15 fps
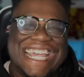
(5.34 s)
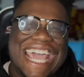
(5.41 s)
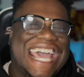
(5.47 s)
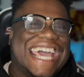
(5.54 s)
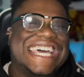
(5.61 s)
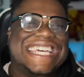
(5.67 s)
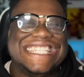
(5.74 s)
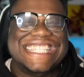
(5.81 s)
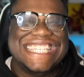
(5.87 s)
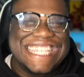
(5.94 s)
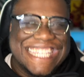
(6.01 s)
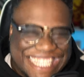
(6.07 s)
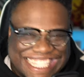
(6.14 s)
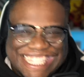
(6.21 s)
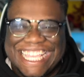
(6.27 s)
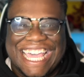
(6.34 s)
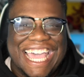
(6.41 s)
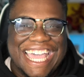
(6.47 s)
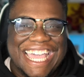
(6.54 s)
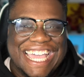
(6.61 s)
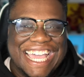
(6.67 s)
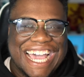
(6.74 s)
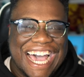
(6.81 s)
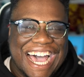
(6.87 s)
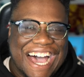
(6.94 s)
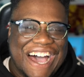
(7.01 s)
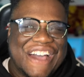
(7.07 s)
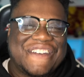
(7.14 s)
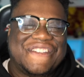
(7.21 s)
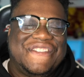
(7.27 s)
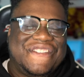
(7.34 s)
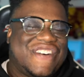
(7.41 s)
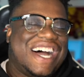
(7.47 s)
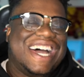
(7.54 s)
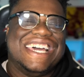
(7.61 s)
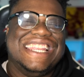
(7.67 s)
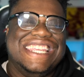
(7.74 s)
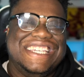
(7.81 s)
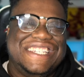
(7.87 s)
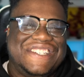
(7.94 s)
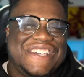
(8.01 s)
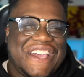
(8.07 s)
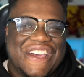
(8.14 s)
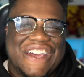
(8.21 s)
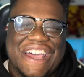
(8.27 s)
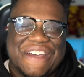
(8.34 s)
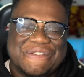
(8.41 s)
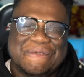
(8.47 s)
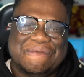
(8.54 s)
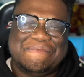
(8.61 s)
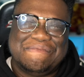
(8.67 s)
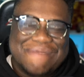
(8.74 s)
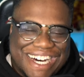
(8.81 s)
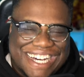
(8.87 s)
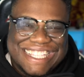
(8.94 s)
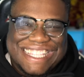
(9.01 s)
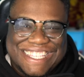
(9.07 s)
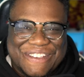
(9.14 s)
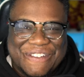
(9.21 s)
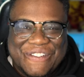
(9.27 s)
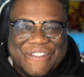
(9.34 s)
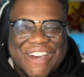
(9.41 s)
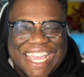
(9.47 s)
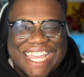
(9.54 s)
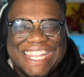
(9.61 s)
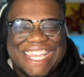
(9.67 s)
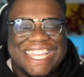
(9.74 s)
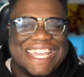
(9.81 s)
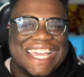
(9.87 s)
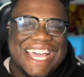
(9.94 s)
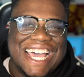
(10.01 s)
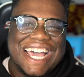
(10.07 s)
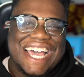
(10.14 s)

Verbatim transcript: And today, I can finally share, after months of waiting,